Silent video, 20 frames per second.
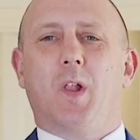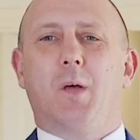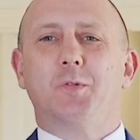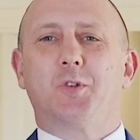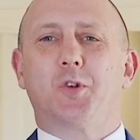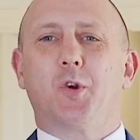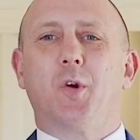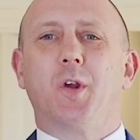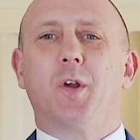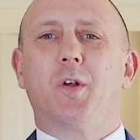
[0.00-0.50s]
Well,
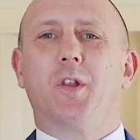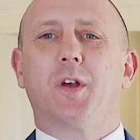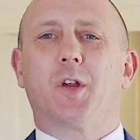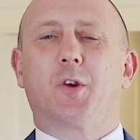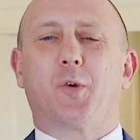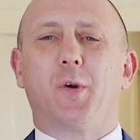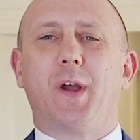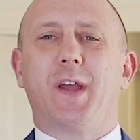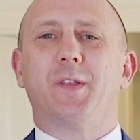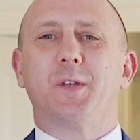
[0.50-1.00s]
I'm sure you'll
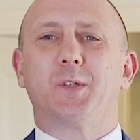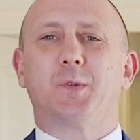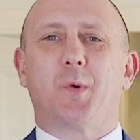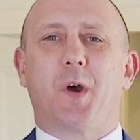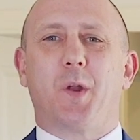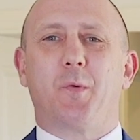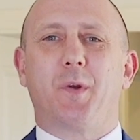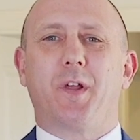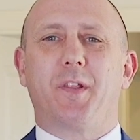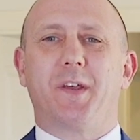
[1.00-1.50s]
agree
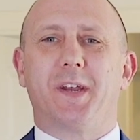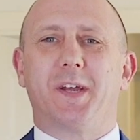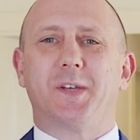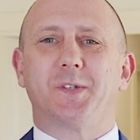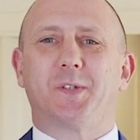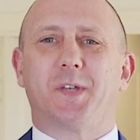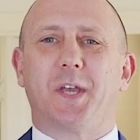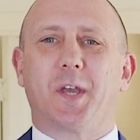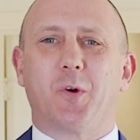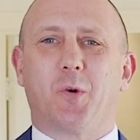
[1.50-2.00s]
this one really
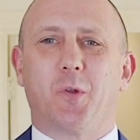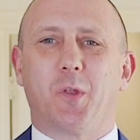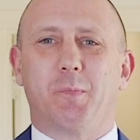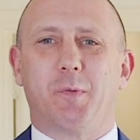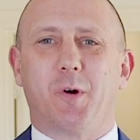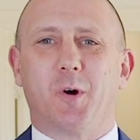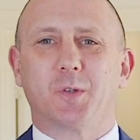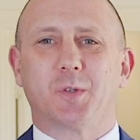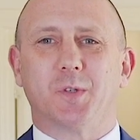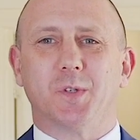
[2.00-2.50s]
does tick all
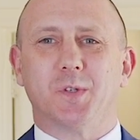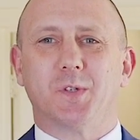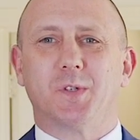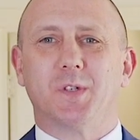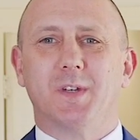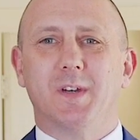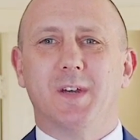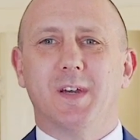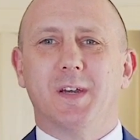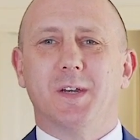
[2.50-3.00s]
the
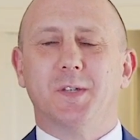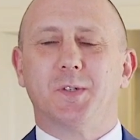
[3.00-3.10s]
boxes.